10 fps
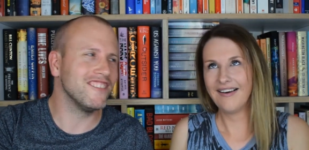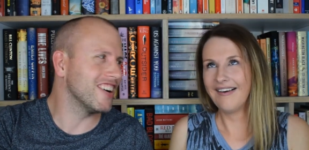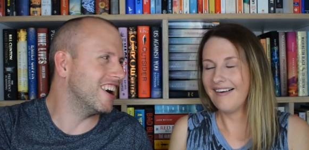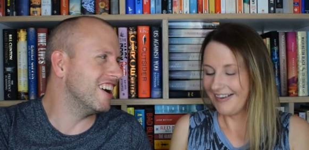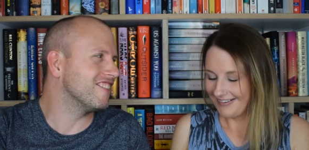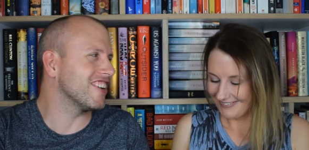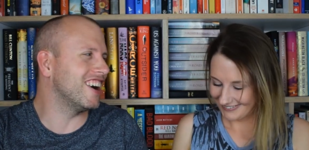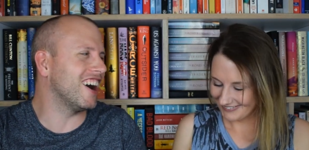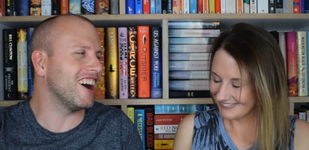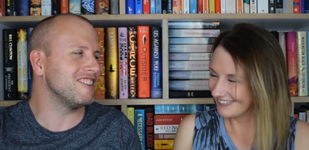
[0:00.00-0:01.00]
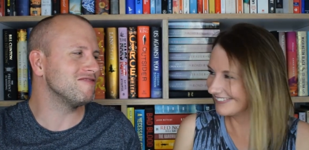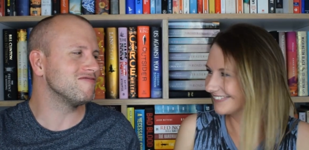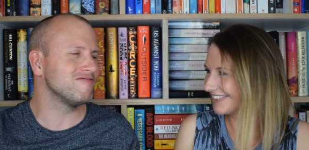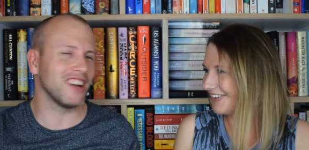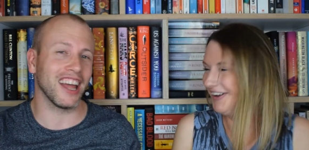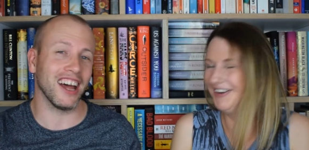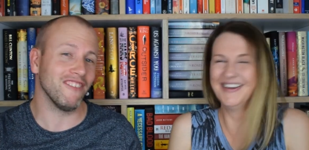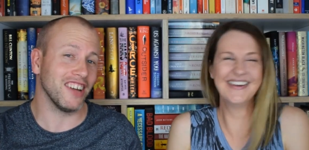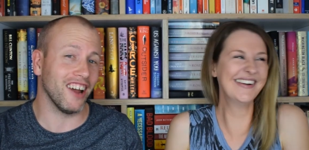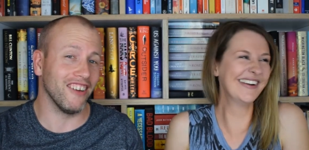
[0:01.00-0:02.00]
Speaker 1: but but, um, but yeah,
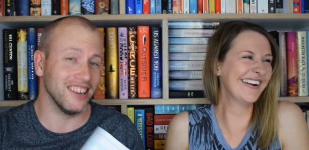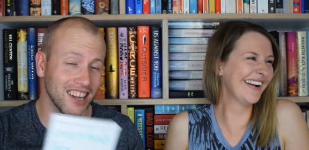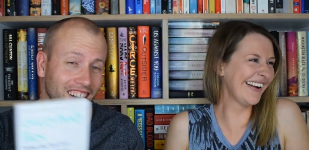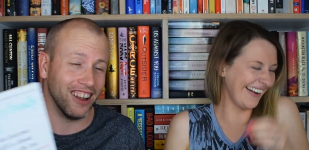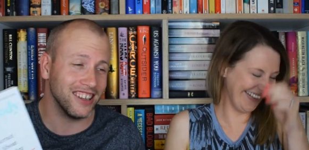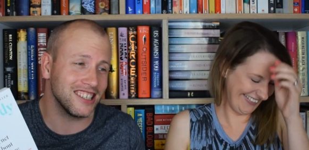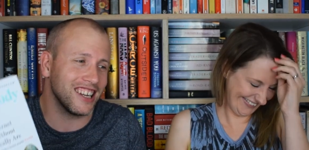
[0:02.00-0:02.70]
but no, it's, uh, it's